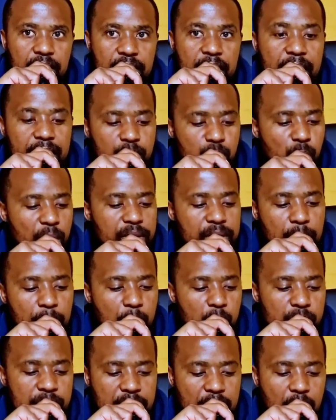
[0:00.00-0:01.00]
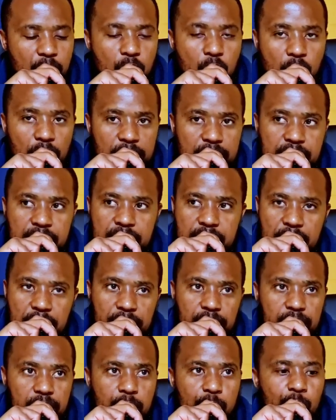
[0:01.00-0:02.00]
That is what the Most High God is
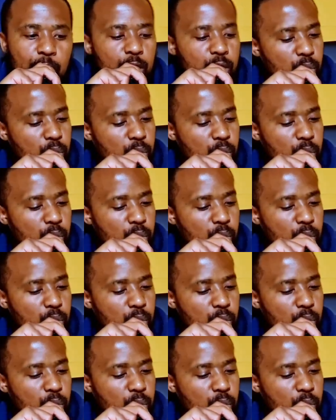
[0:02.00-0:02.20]
saying.